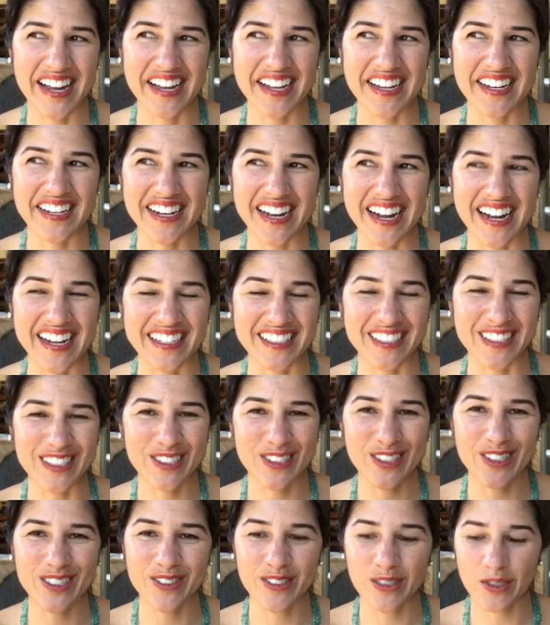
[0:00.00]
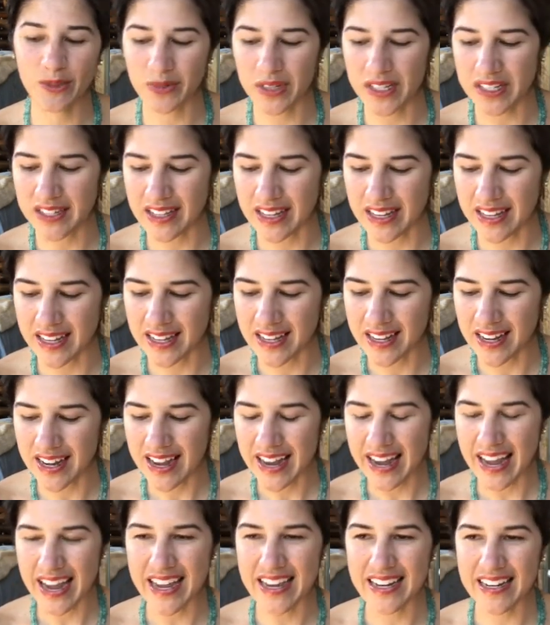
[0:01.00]
and I struggled with it.
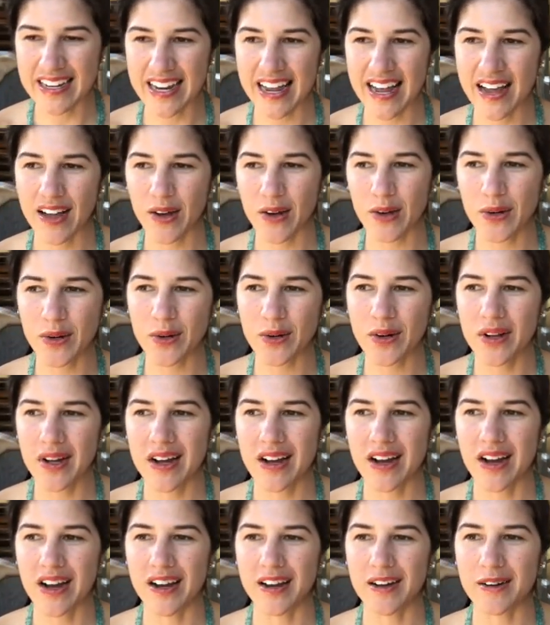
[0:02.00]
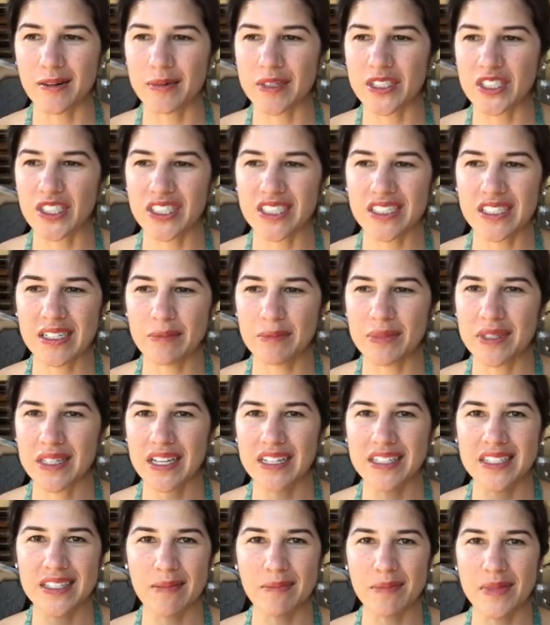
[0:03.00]
And now uh, it just seems
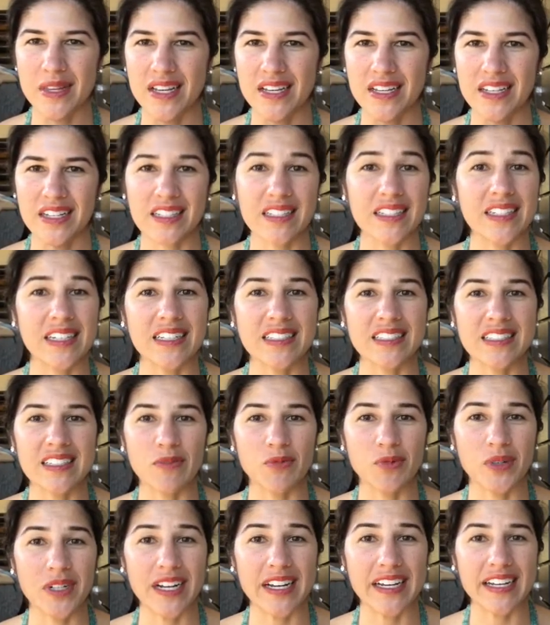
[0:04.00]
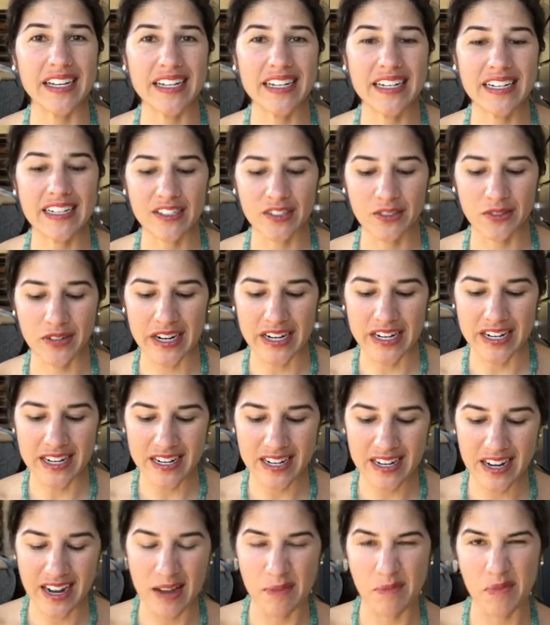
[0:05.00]
like something clicked. And when I get it in a
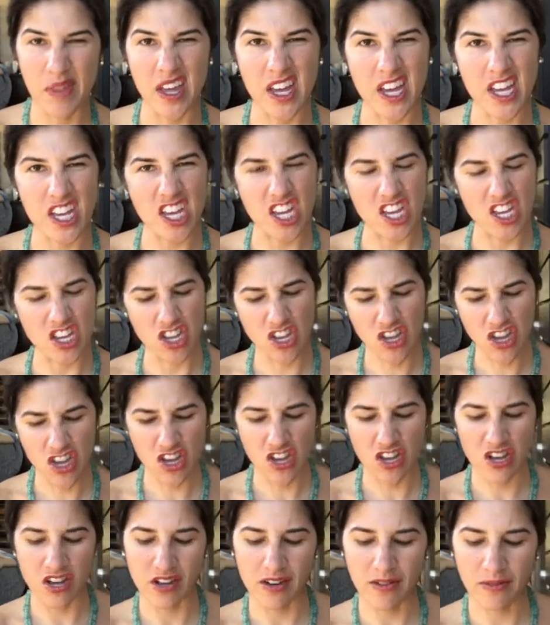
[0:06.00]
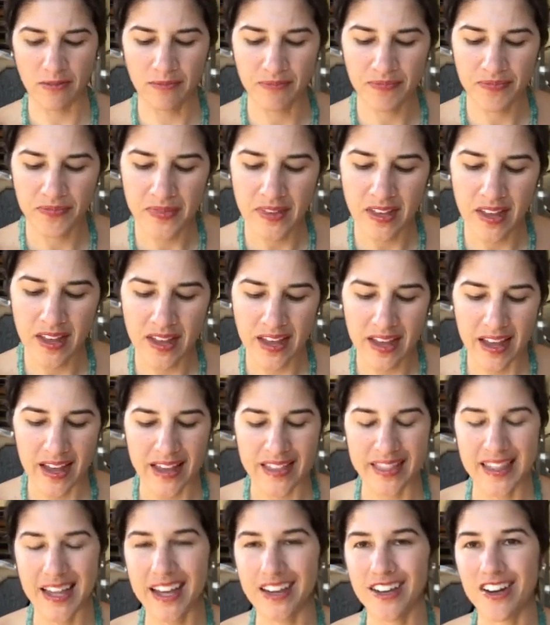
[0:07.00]
reading, I'm like, yeah.
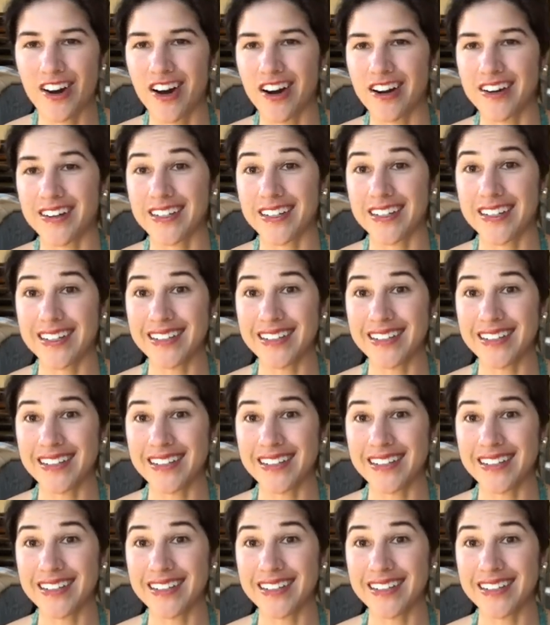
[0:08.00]
And that card